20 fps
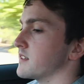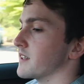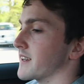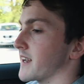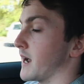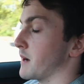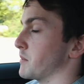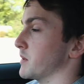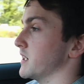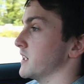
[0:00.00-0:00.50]
the
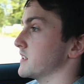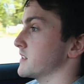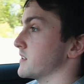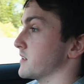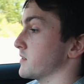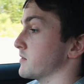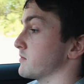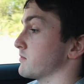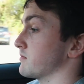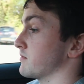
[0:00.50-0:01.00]
cabin, it's
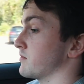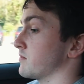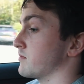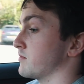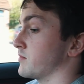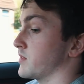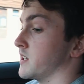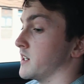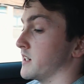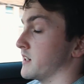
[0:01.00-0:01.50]
a
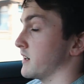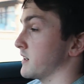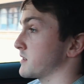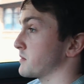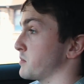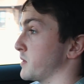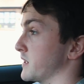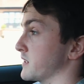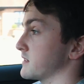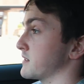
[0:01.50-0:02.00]
really nice
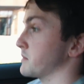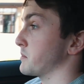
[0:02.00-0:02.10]
place to